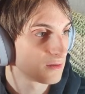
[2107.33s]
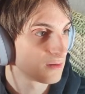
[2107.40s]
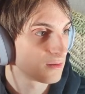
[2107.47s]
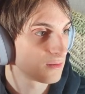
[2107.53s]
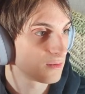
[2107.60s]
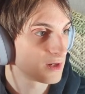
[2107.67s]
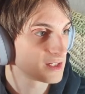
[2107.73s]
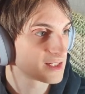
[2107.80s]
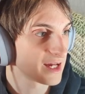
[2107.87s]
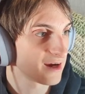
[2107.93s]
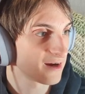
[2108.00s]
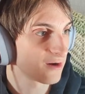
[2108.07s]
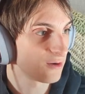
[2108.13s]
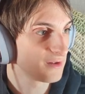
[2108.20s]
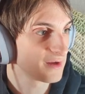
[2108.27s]
What is that
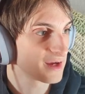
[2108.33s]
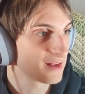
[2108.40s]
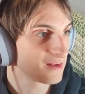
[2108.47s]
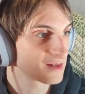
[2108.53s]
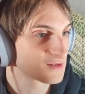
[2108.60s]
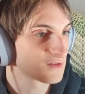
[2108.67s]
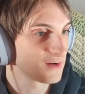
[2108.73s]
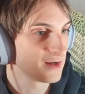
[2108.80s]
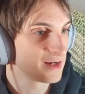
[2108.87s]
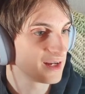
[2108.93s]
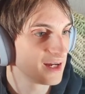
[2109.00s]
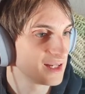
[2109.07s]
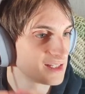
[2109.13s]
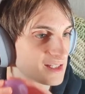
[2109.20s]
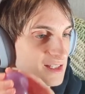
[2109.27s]
you're holding? It looks fun.
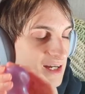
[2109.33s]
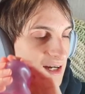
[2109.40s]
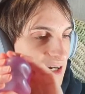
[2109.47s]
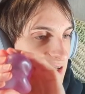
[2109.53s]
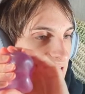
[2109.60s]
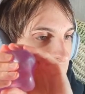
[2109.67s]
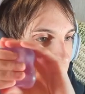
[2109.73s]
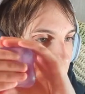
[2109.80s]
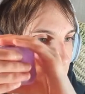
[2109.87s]
It's the, I was